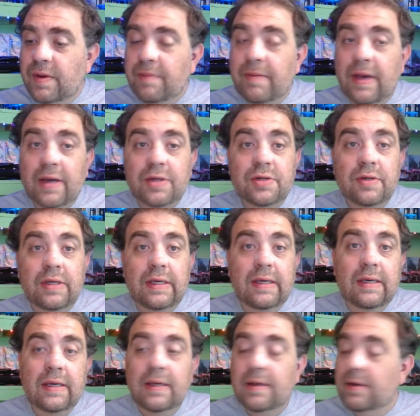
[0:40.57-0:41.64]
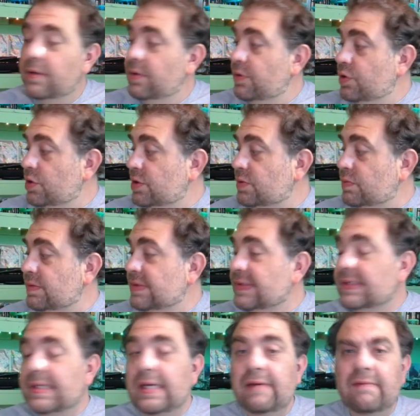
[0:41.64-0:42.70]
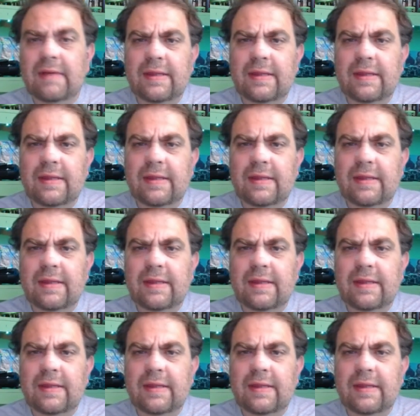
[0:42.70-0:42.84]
I've actually just received,